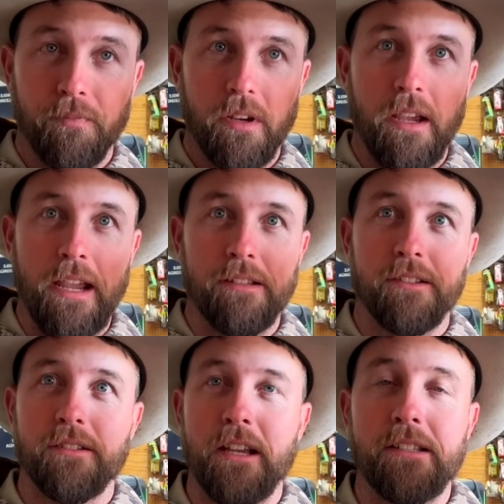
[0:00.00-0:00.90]

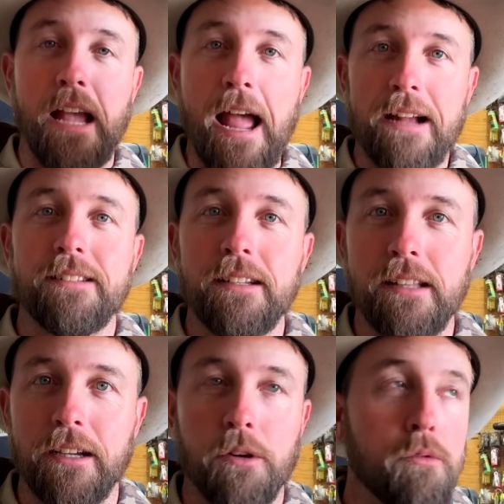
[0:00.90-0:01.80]
it's acting
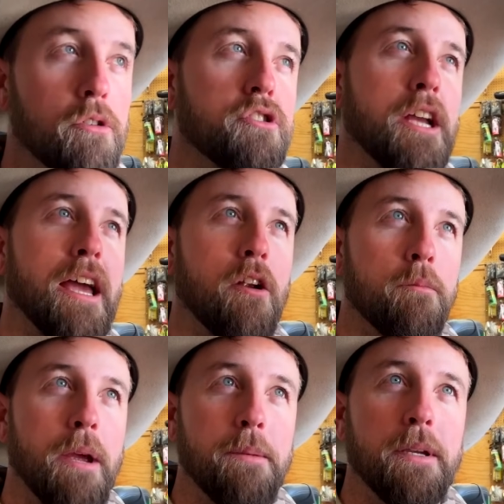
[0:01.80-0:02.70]
like a real shad, or
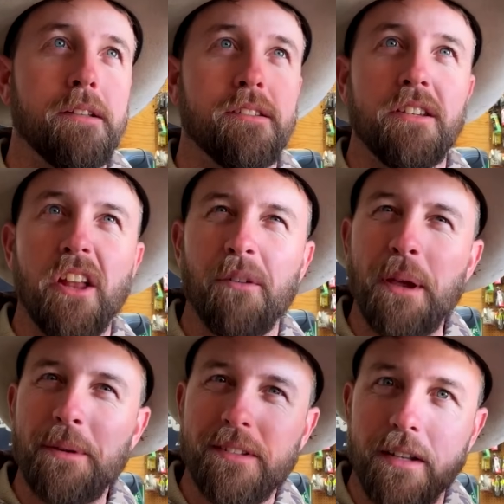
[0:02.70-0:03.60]
maybe it's
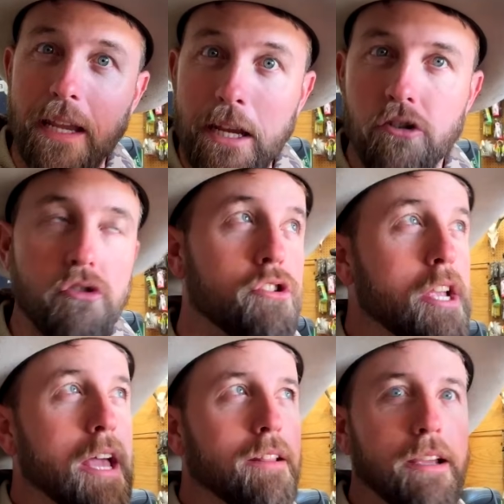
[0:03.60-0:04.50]
an injured
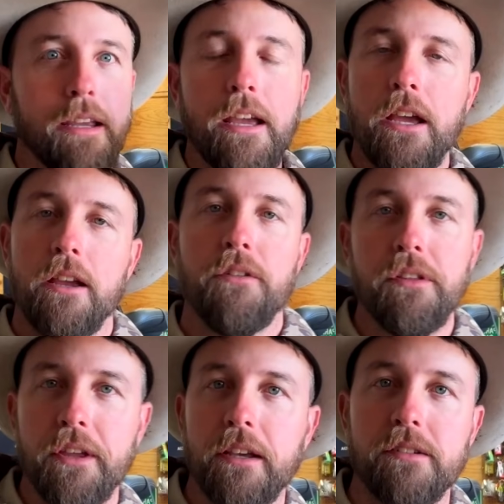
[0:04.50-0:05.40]
shad. Like if you
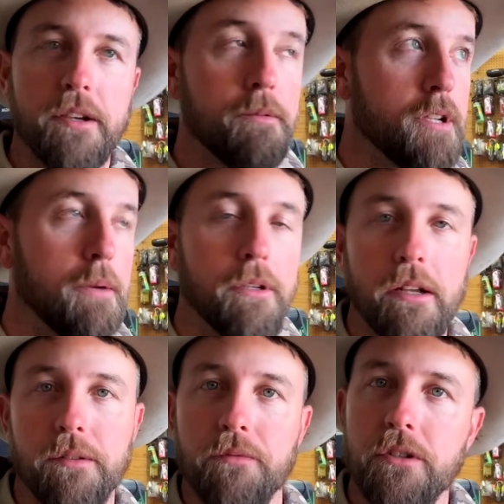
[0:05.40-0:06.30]
think in the summertime you
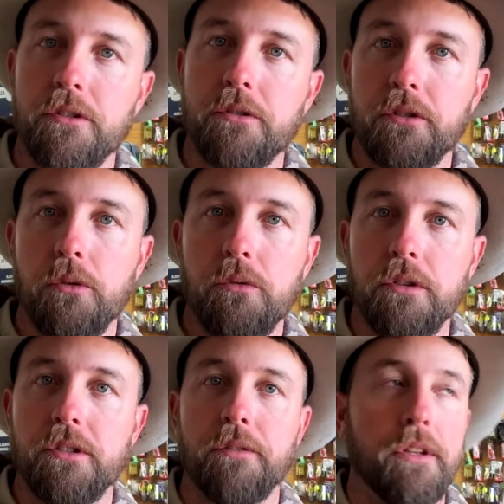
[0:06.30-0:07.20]
got some fish that are schooling
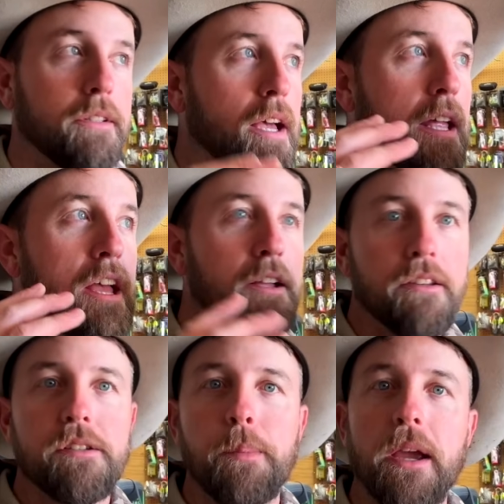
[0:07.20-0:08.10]
and stuff like that,
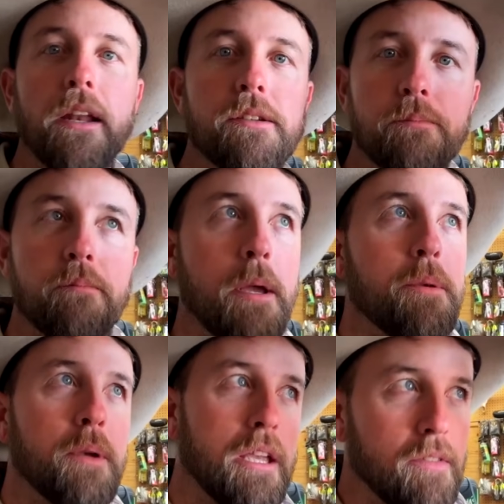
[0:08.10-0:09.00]
this bait is
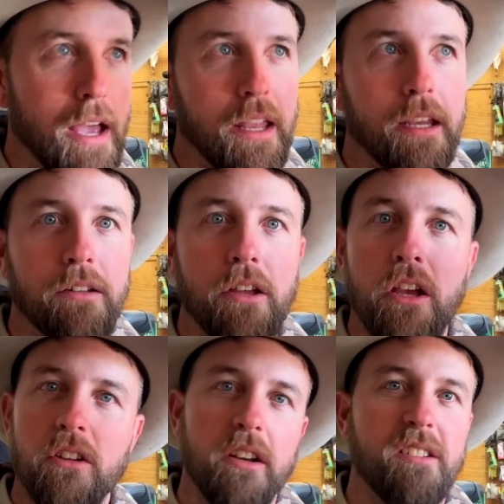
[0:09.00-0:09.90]
mimicking that.
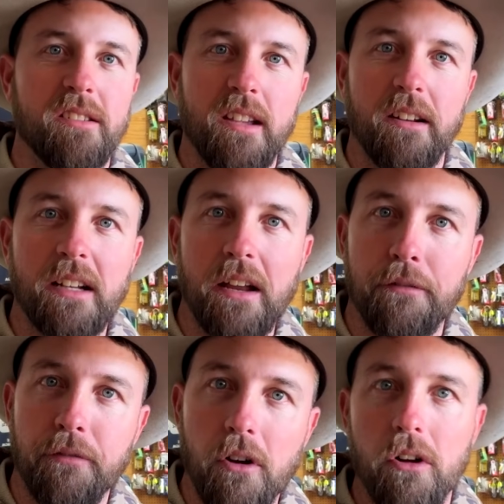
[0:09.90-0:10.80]
You can just let it kind of
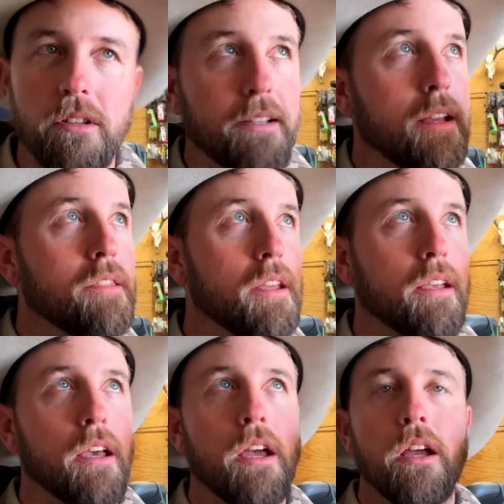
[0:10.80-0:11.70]
fall, like they
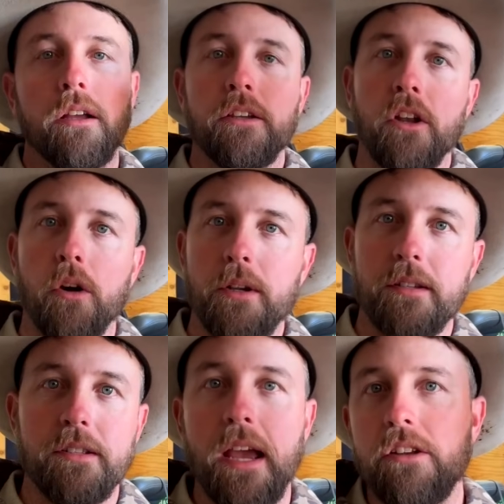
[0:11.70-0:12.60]
think, it's a
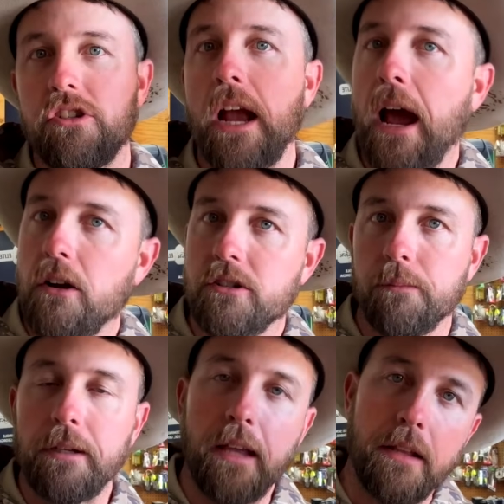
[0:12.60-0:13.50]
dead shad or something
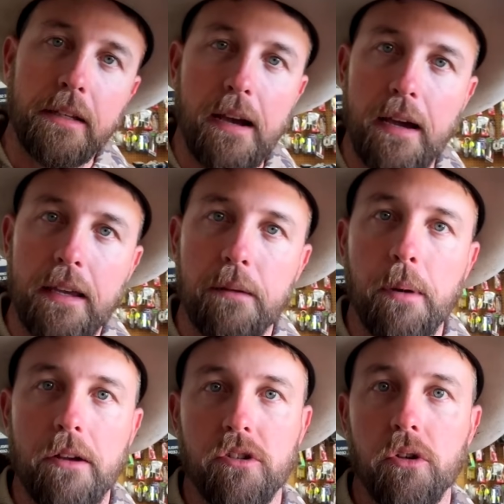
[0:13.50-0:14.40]
like that. They got hit
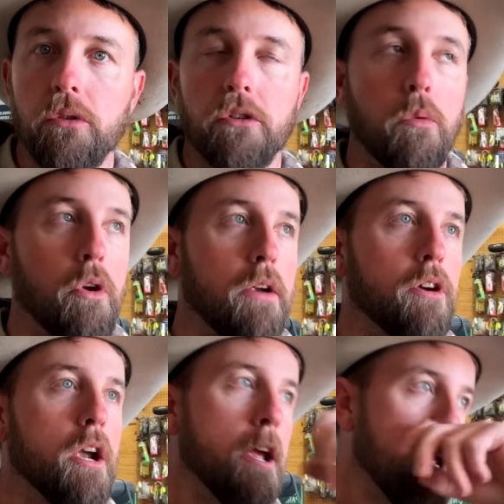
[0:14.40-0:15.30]
by a schooler or
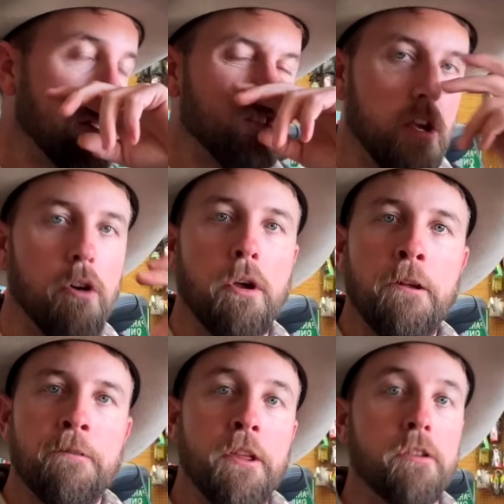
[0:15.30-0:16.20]
whatever, and so
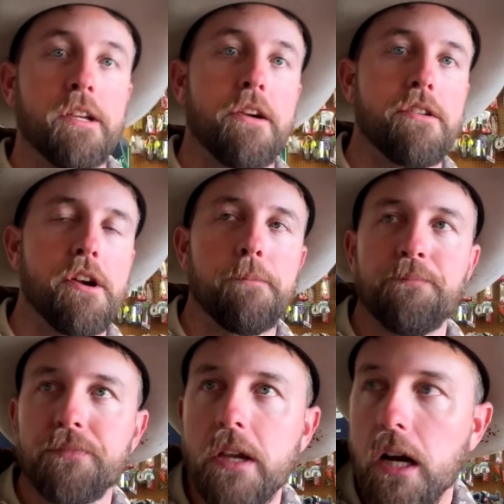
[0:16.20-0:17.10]
they'll tear it up.
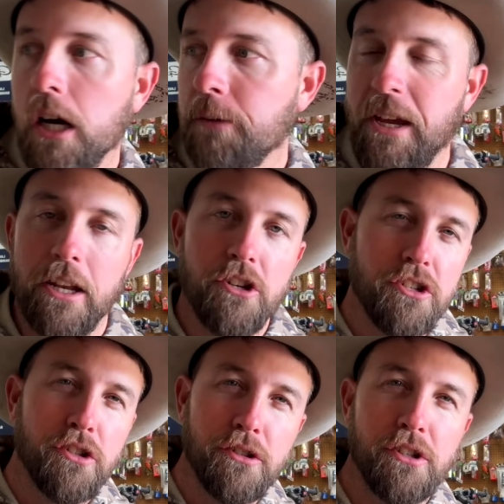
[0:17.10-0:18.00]
And it
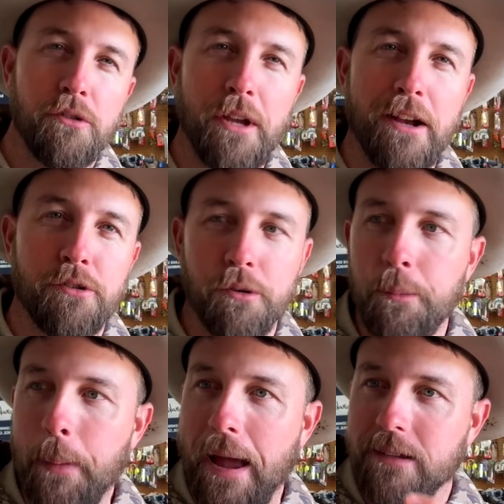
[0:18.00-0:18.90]
just looks so natural,
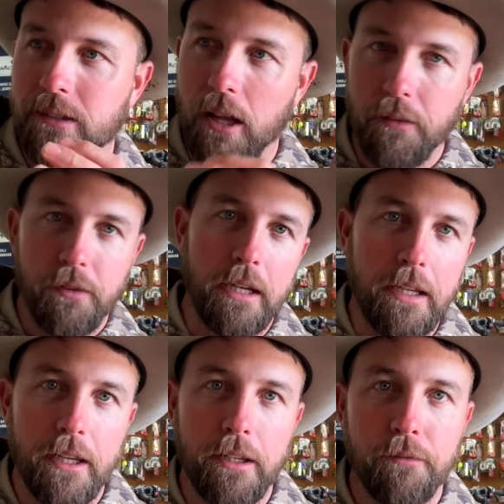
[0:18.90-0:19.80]
and bass love
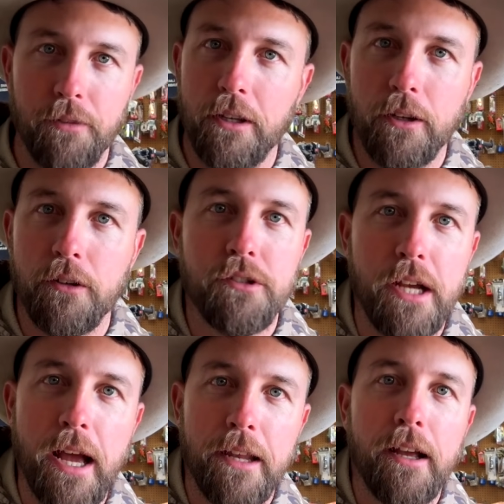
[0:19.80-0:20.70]
feeding on
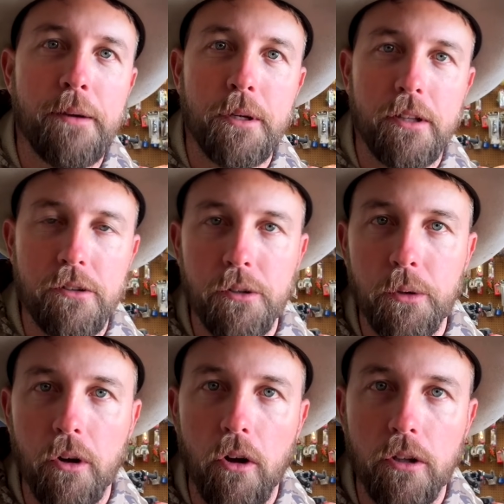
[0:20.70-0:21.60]
shad. I mean, they do
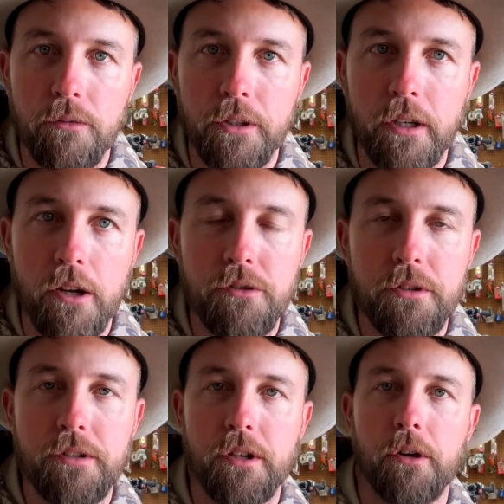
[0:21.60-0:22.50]
it all over the
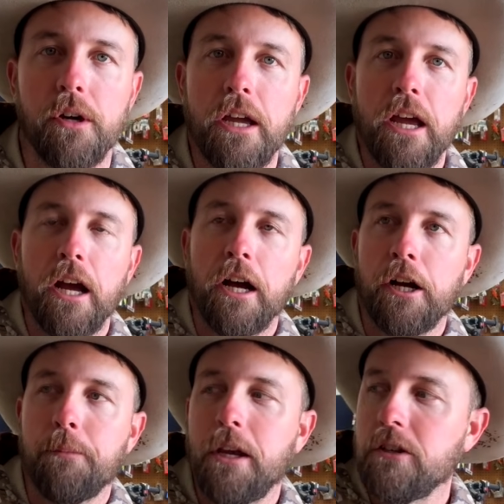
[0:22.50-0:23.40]
country. So,
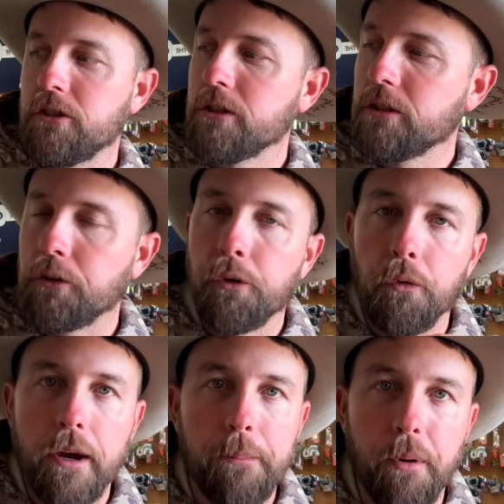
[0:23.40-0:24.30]
it's just a
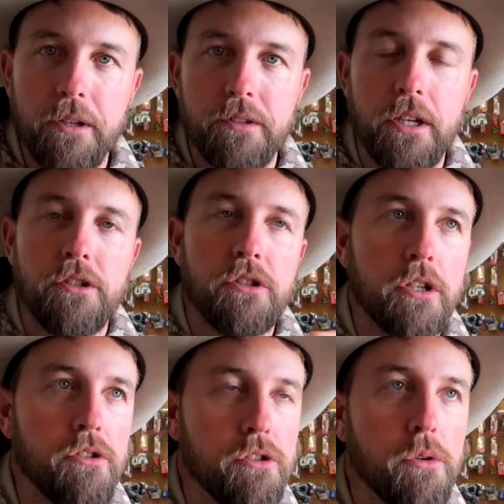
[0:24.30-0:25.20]
great presentation. You
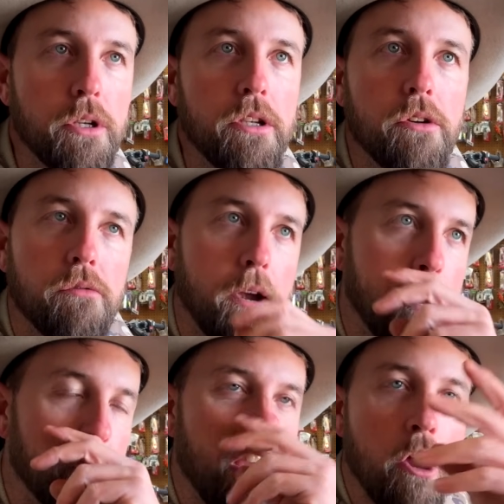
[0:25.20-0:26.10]
can do it year
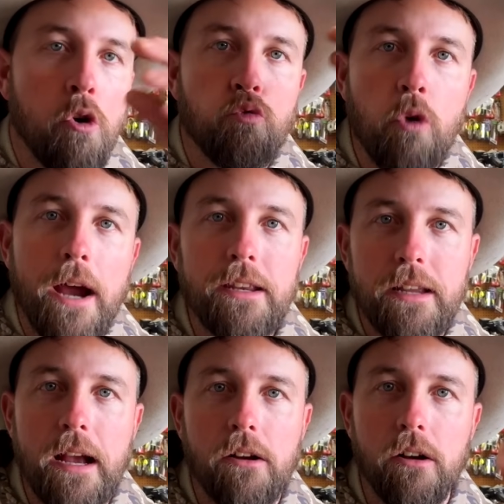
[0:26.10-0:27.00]
round. Right
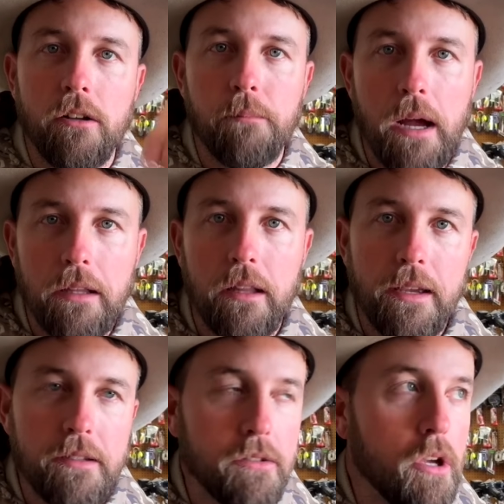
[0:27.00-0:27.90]
now on my
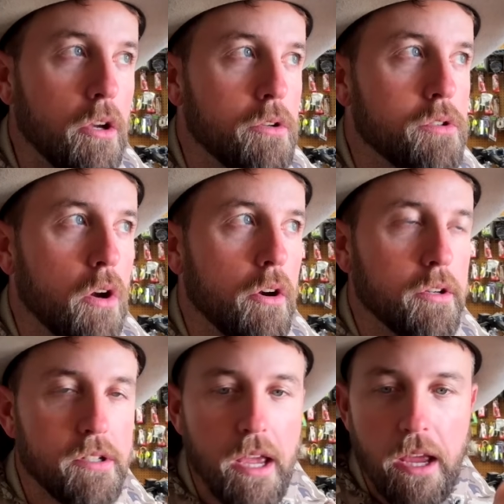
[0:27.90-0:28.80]
lakes in the
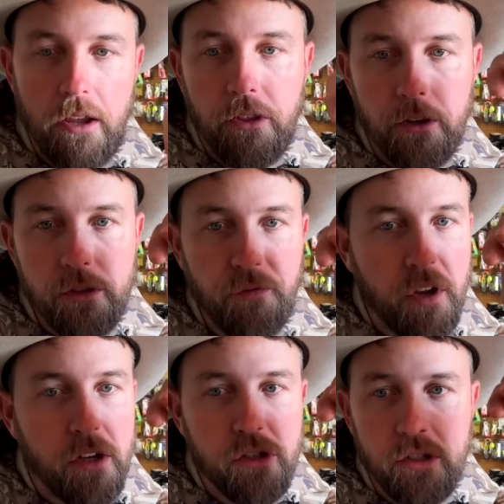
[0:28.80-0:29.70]
Ozarks, there's
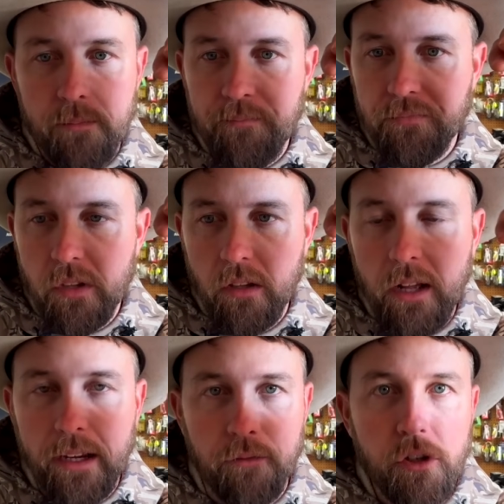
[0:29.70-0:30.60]
fish.
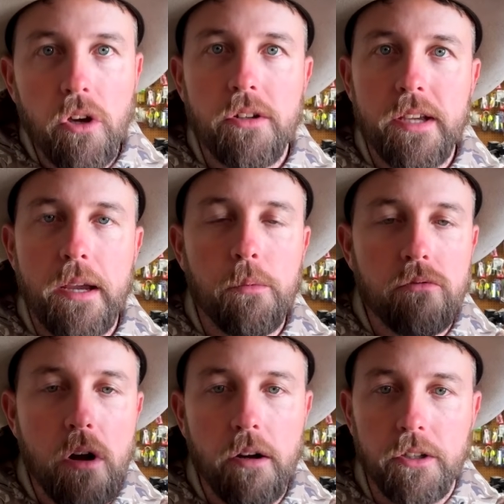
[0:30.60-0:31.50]
Like if you go to Table
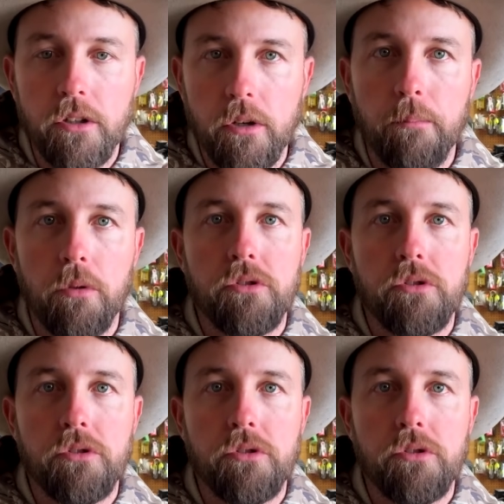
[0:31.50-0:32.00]
Rock, you go to Bull